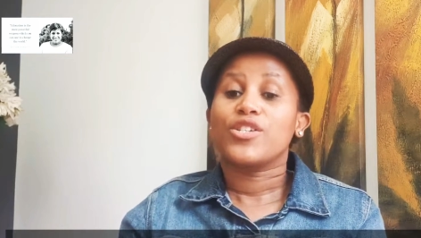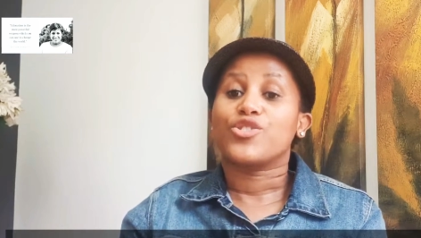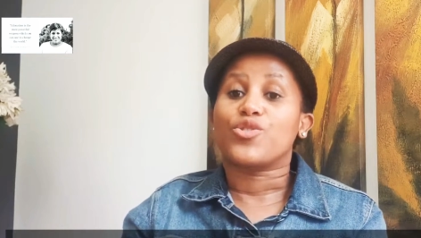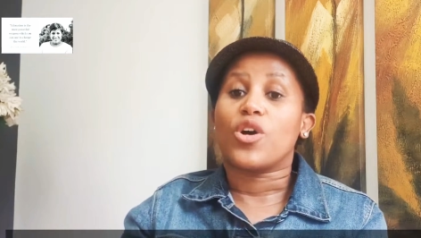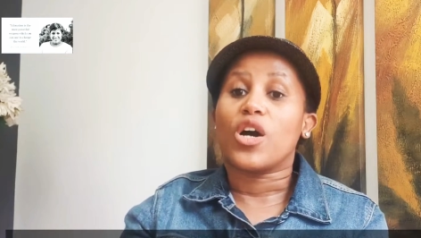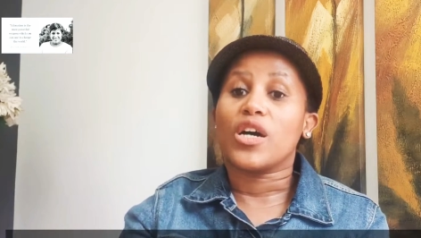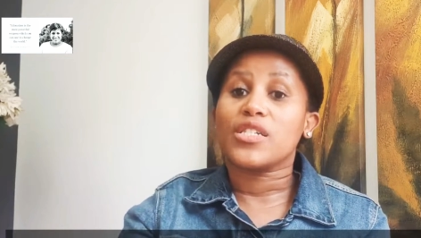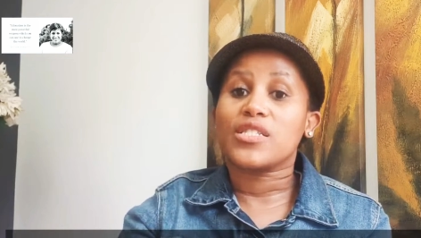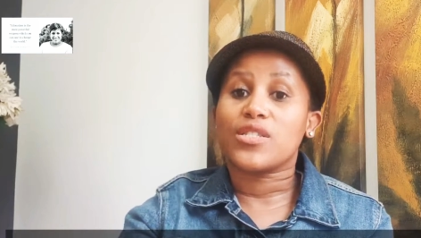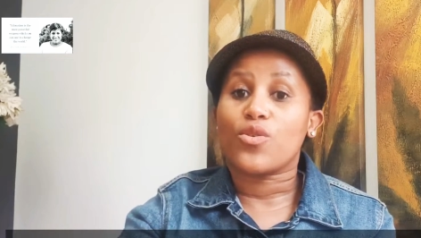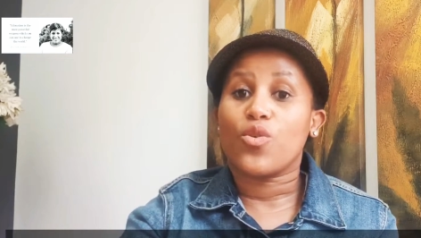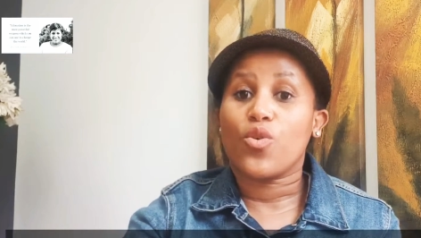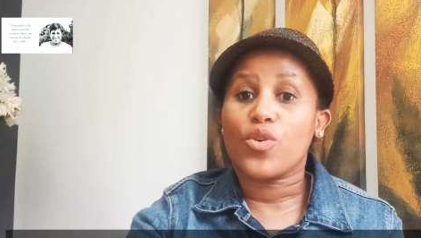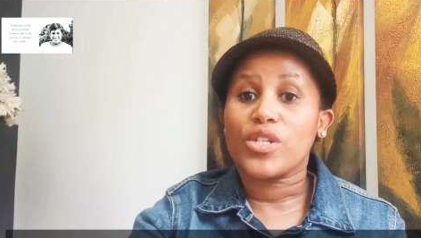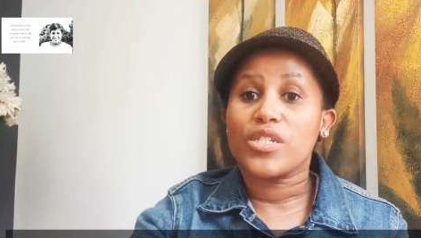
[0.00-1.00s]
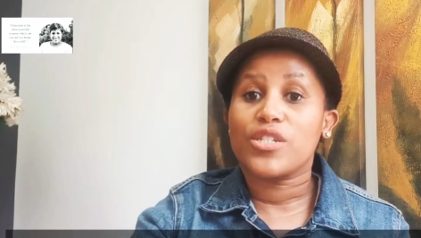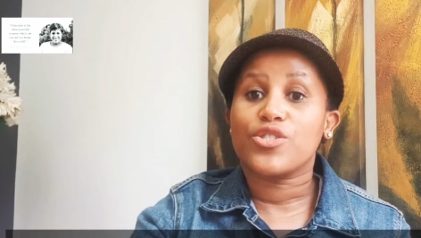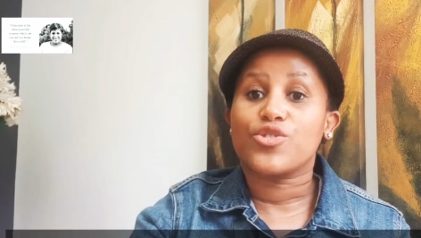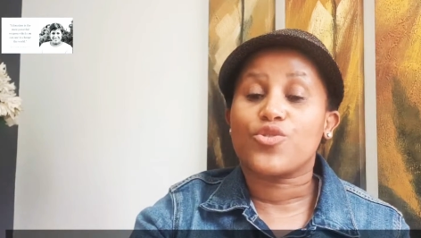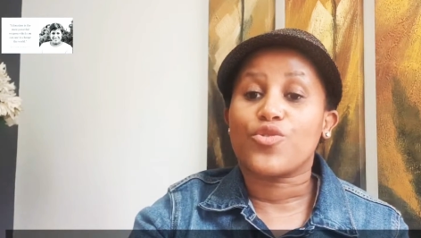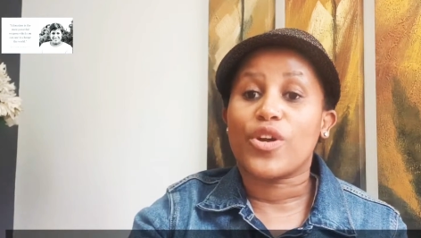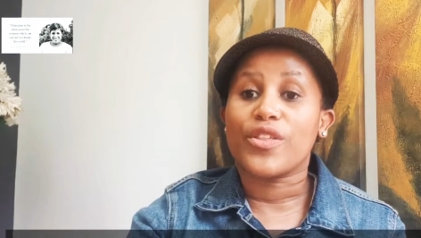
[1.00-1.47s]
to ask the court
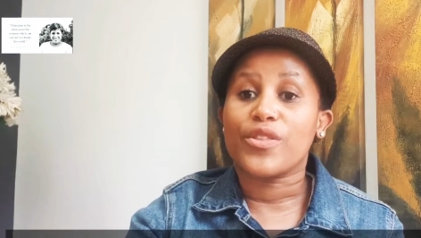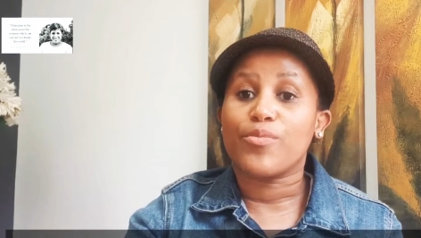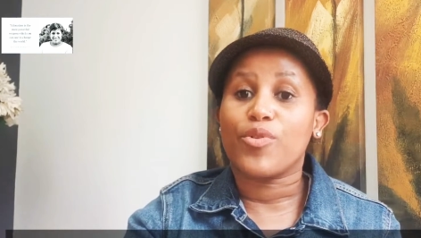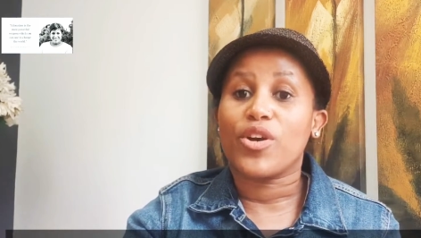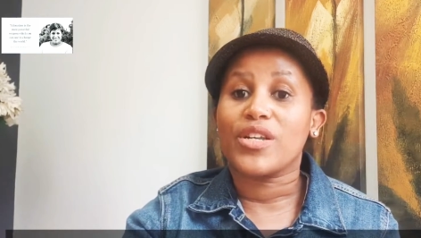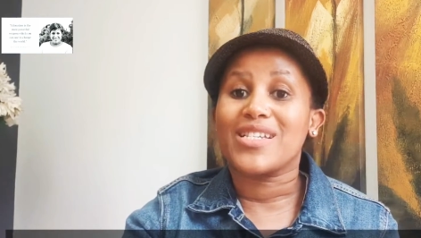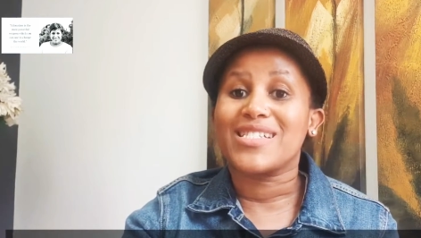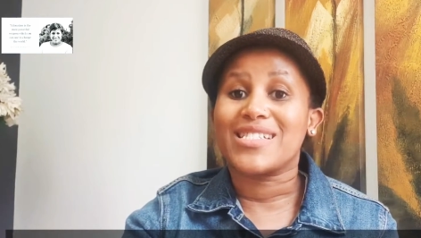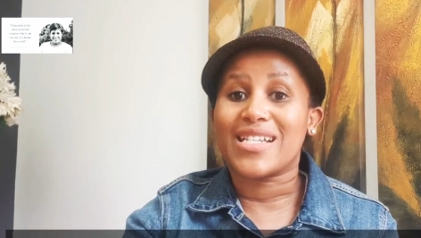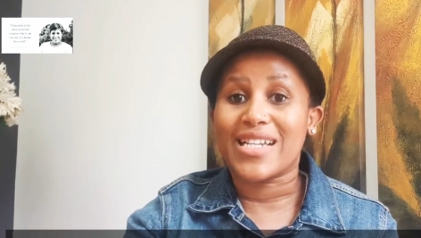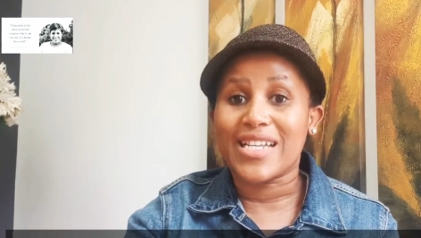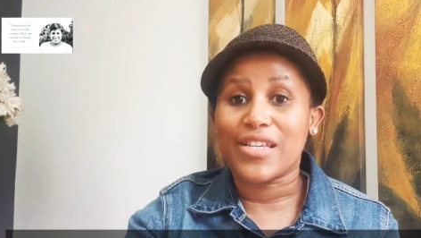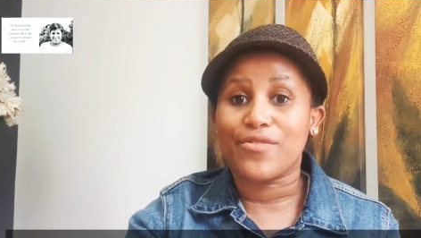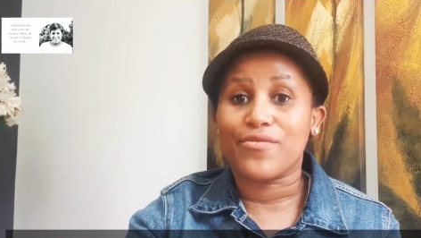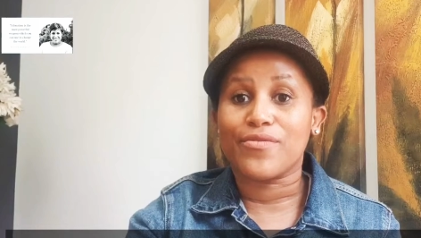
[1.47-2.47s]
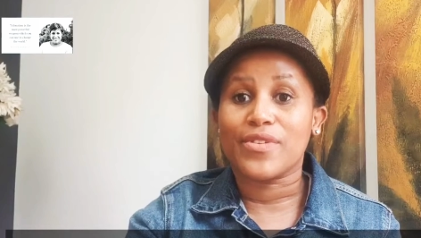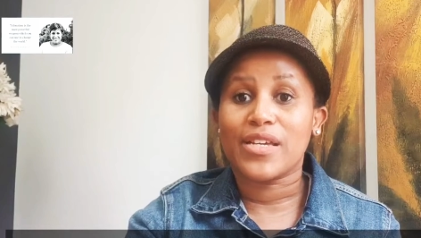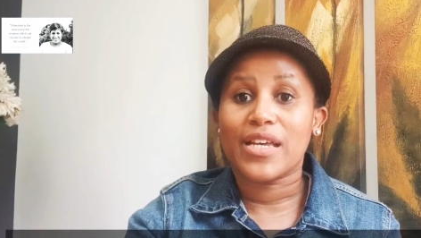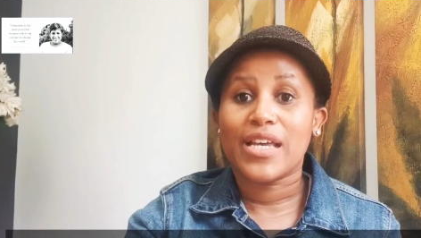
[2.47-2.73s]
to grant the parties leave